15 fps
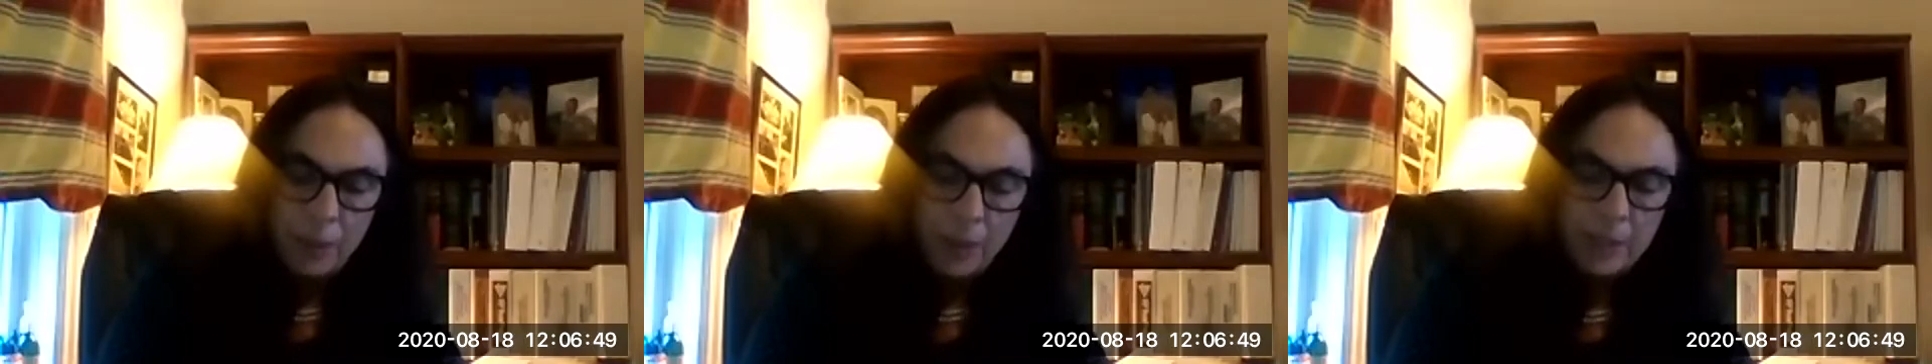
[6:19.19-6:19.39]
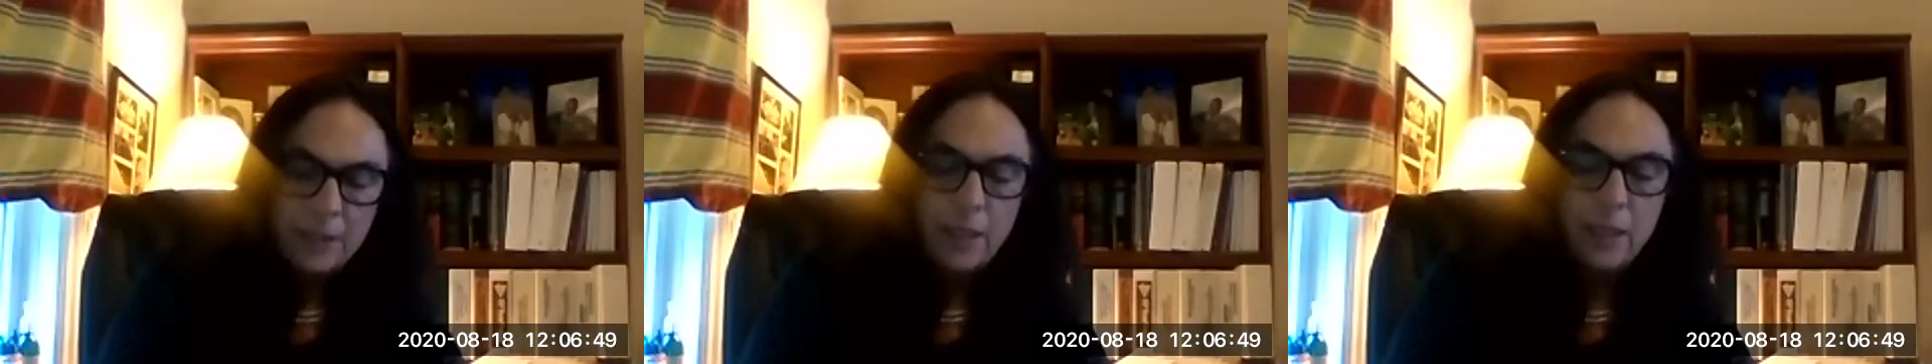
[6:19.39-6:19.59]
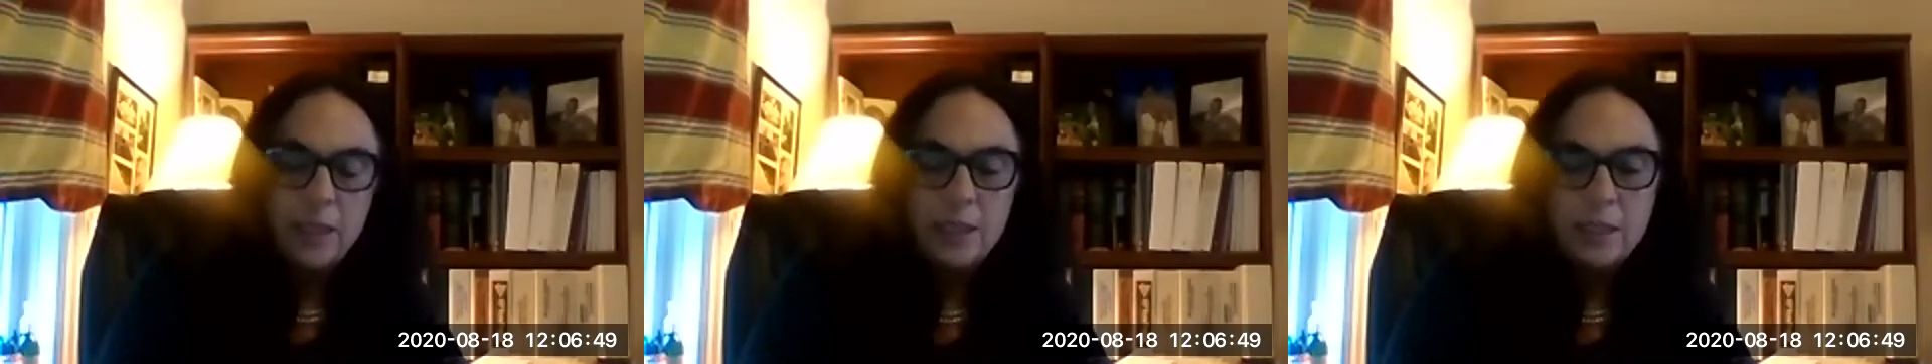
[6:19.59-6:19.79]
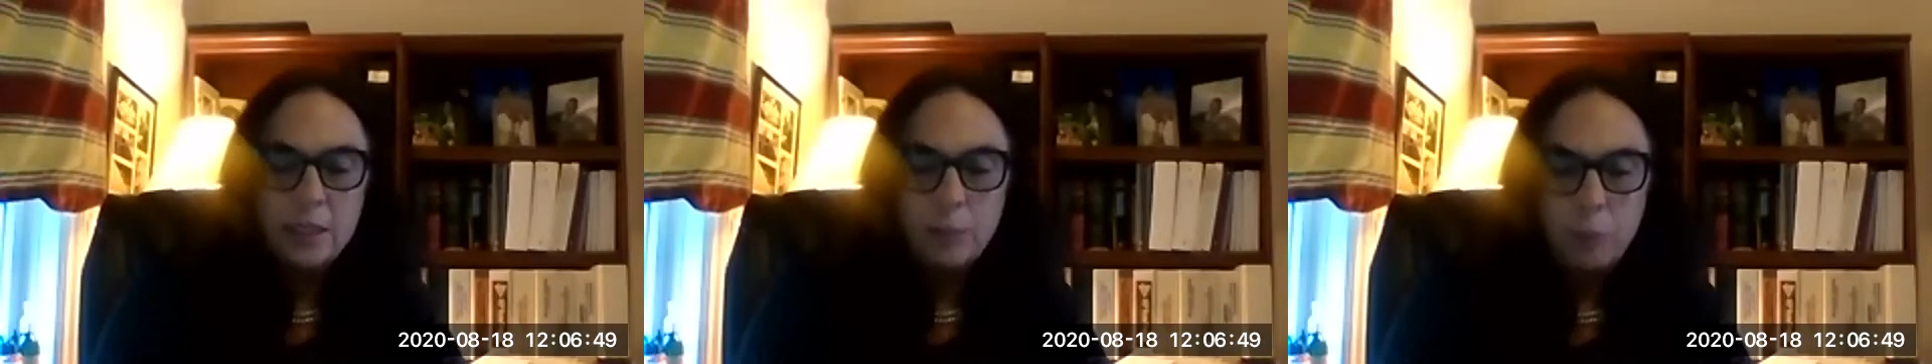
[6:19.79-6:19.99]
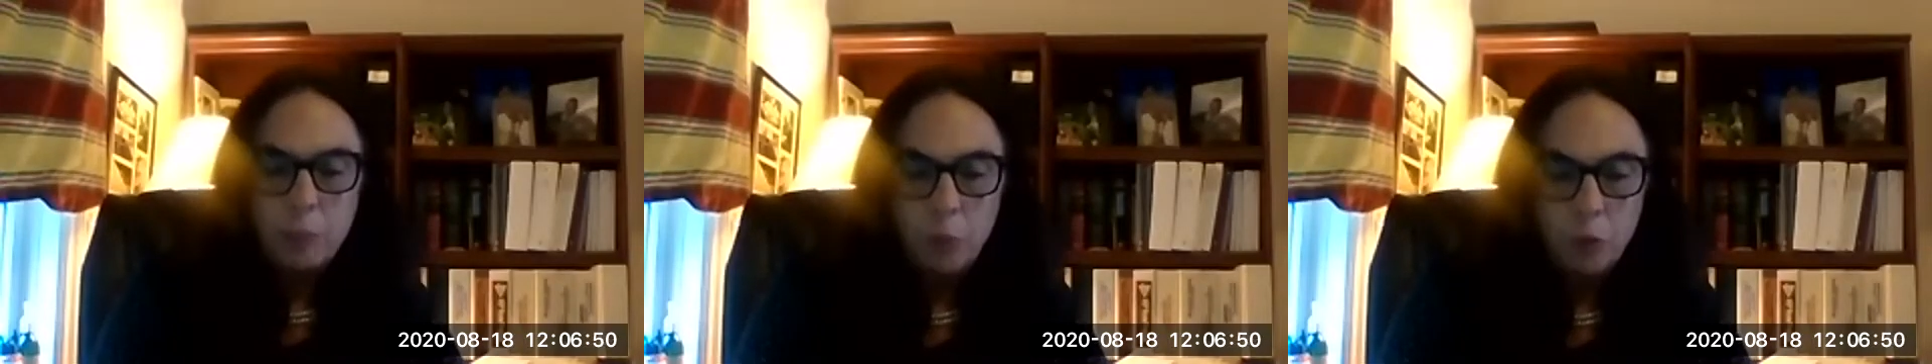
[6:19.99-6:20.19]
because that is an
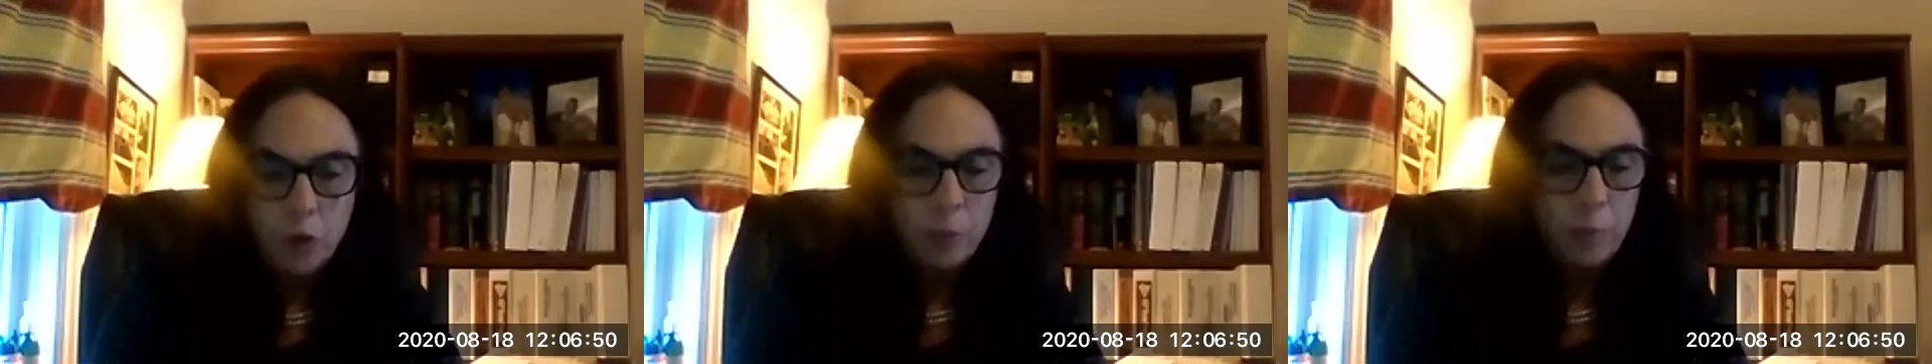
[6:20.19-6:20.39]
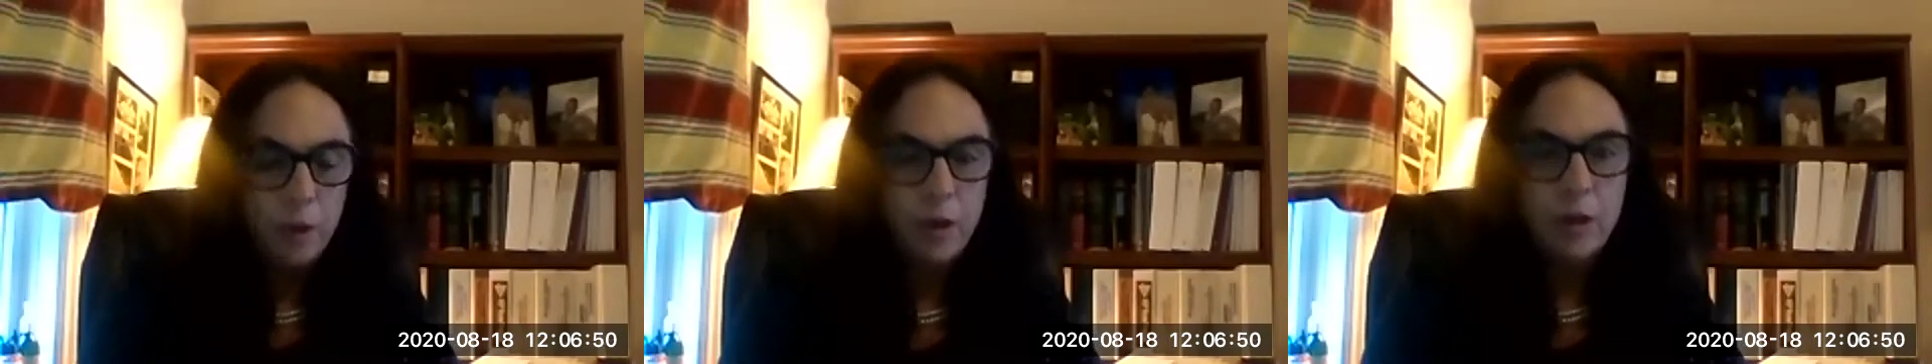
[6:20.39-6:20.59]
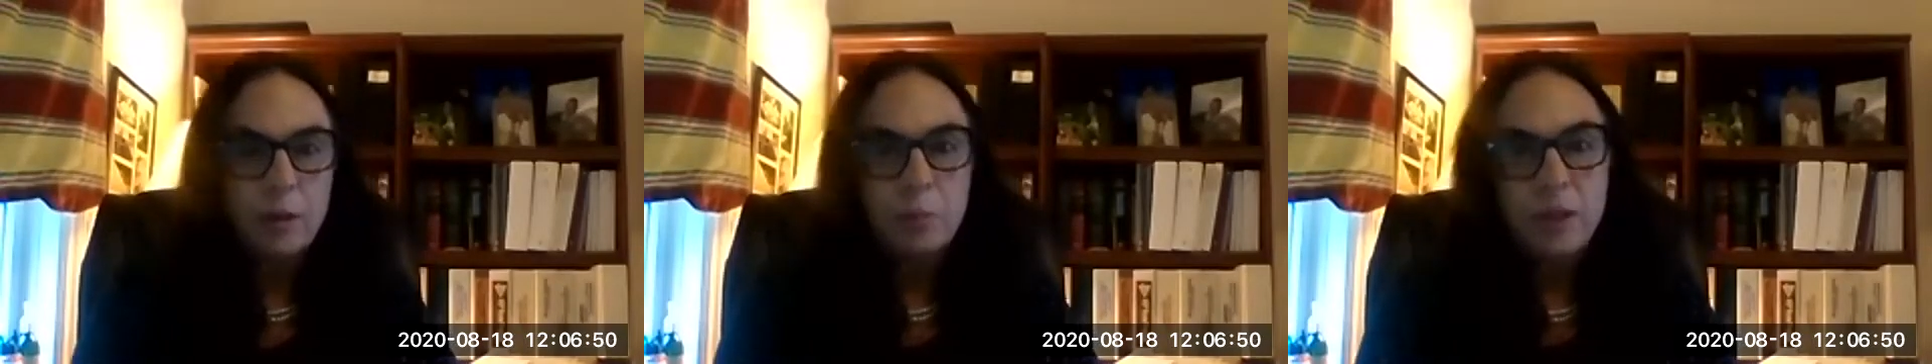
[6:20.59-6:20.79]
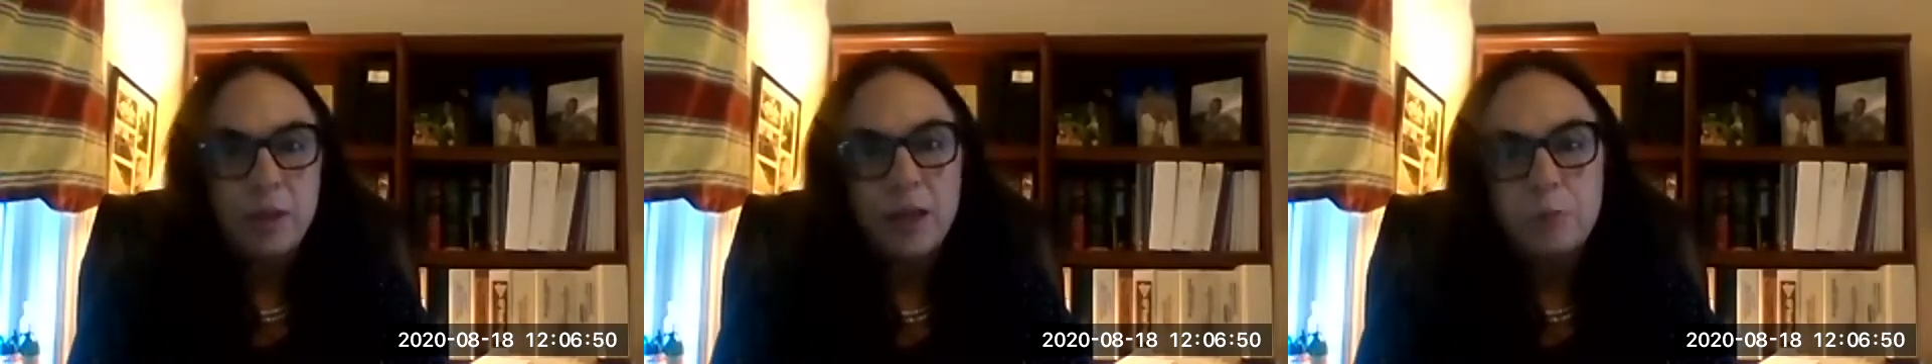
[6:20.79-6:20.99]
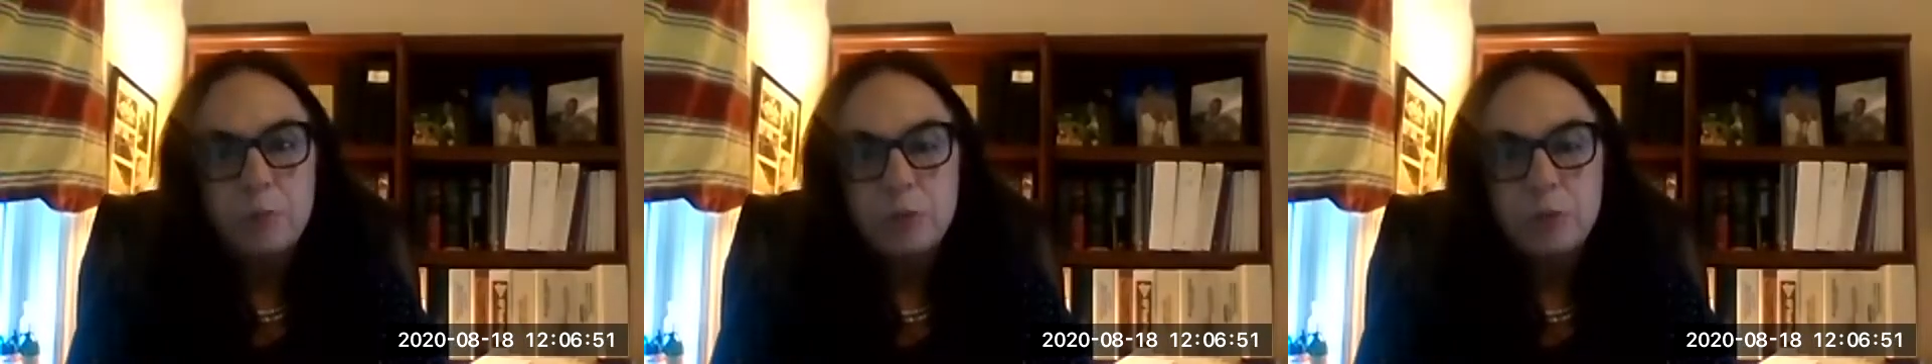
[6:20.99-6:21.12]
important part of the plan,